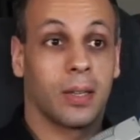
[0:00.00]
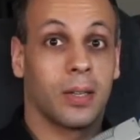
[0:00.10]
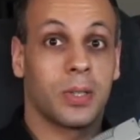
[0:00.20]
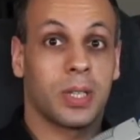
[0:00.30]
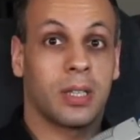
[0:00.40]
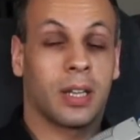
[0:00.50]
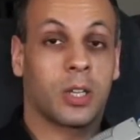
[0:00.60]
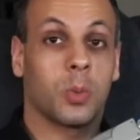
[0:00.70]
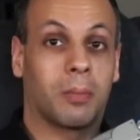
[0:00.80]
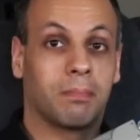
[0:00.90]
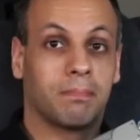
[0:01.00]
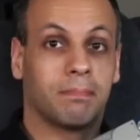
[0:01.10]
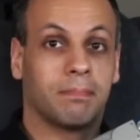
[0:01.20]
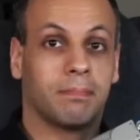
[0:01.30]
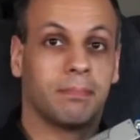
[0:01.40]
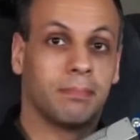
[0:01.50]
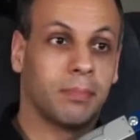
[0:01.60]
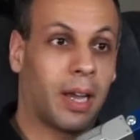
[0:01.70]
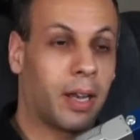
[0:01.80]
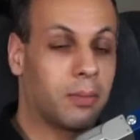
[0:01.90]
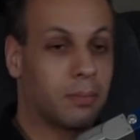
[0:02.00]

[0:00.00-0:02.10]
See you in the next one. Bye now.